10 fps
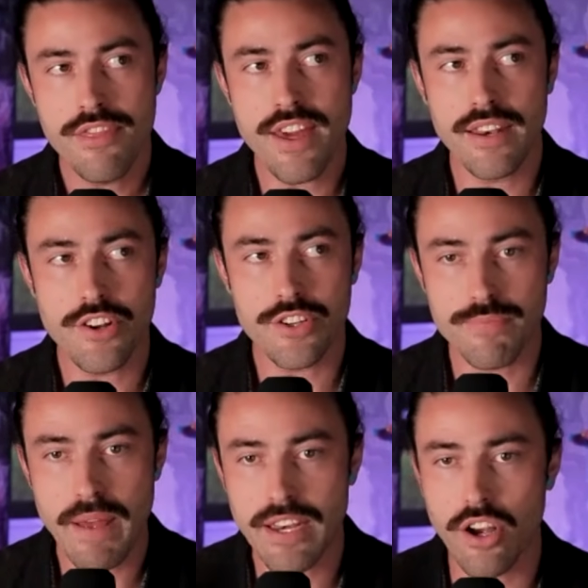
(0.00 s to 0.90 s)
then you're
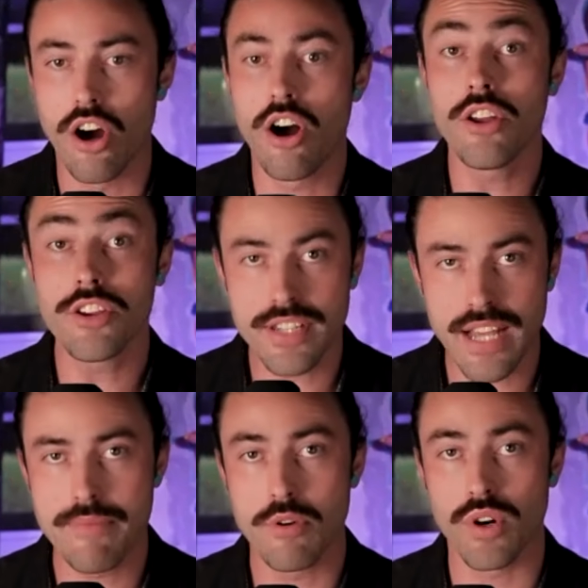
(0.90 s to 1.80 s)
spending all your
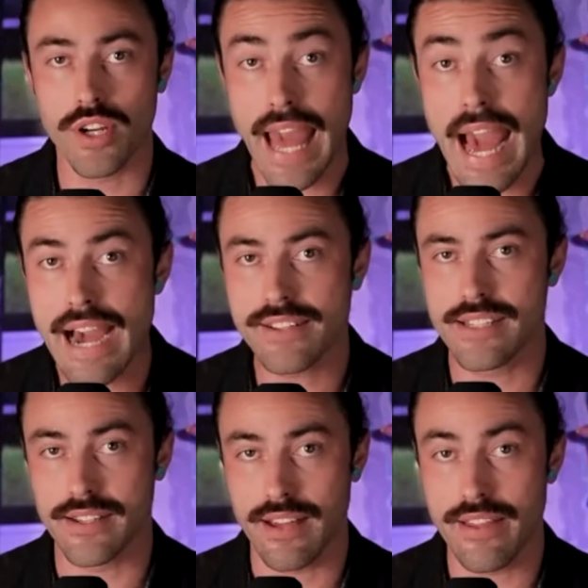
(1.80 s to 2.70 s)
time at work acting.